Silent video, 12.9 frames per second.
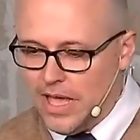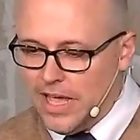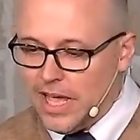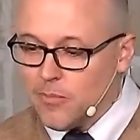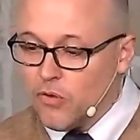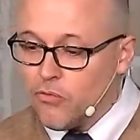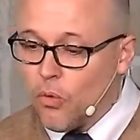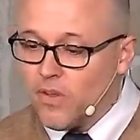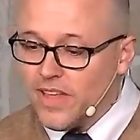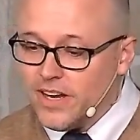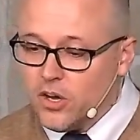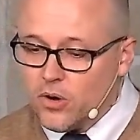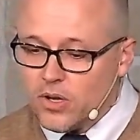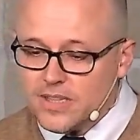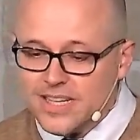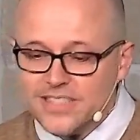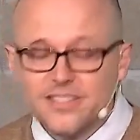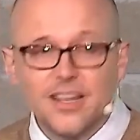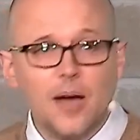And before they know it, they
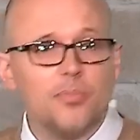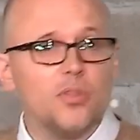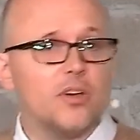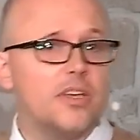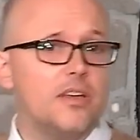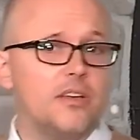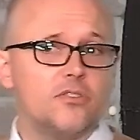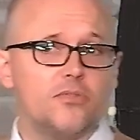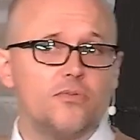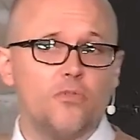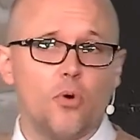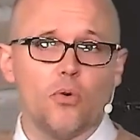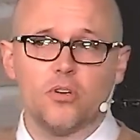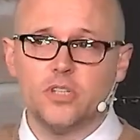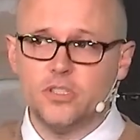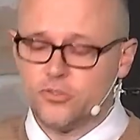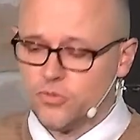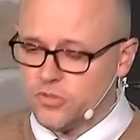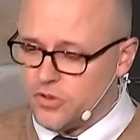stop looking forward to
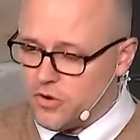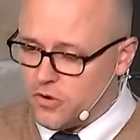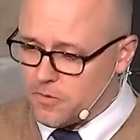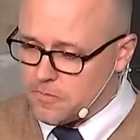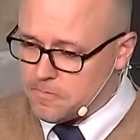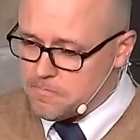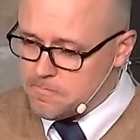his return.